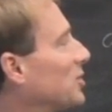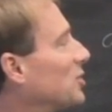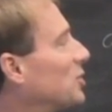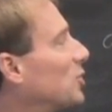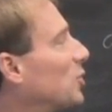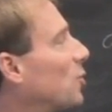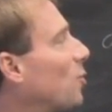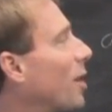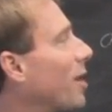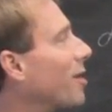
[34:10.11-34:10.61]

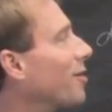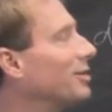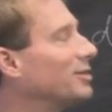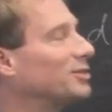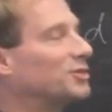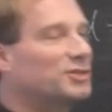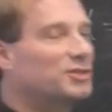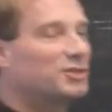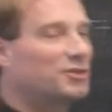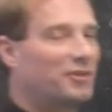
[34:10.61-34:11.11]
square
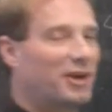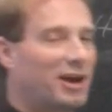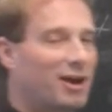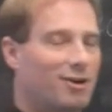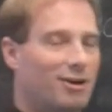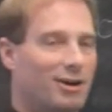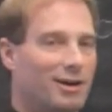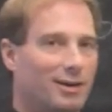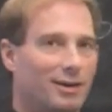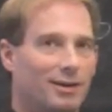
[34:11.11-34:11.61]
inches of
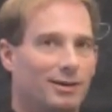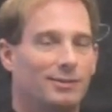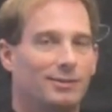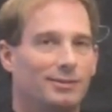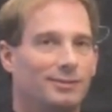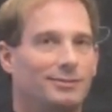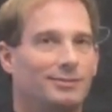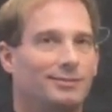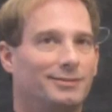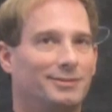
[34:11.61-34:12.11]
area
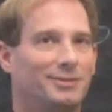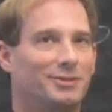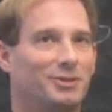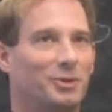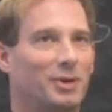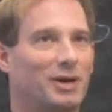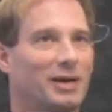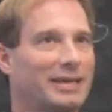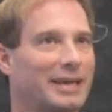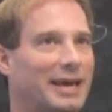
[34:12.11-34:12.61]

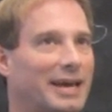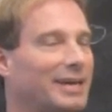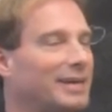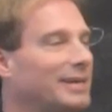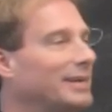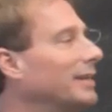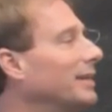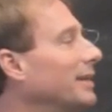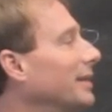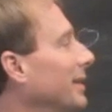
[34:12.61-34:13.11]
do I
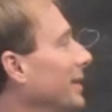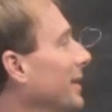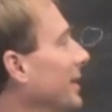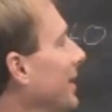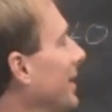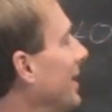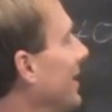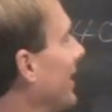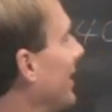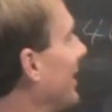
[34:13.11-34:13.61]
gain?
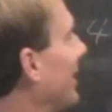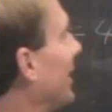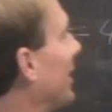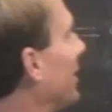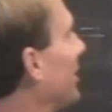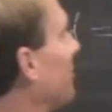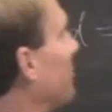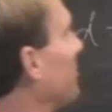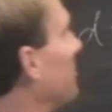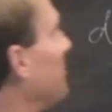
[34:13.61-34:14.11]

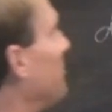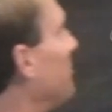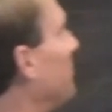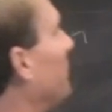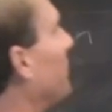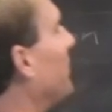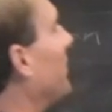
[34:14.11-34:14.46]
Um,